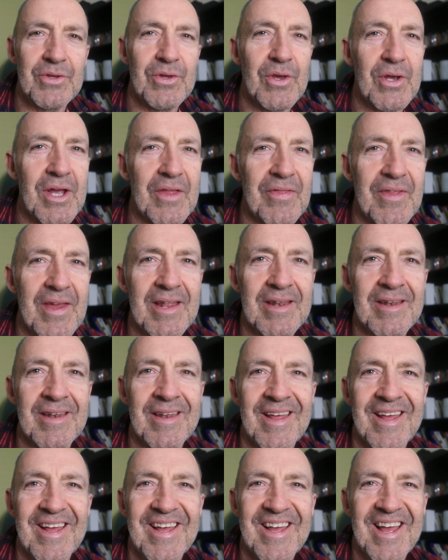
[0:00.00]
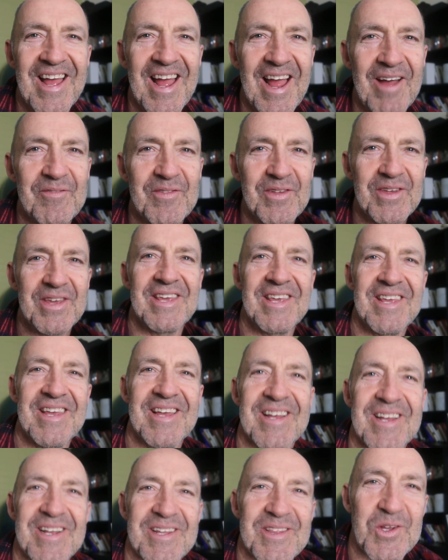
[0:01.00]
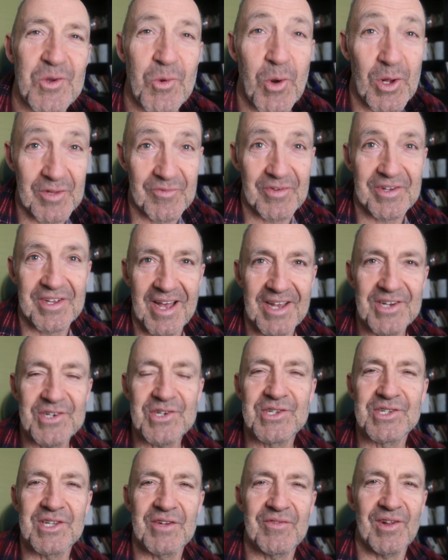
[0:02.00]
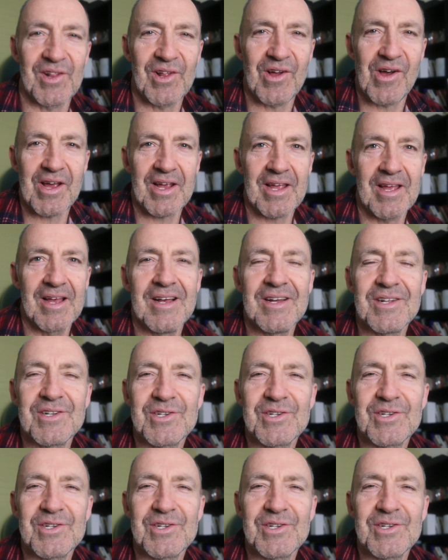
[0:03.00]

you can then have the qualifications, if you like,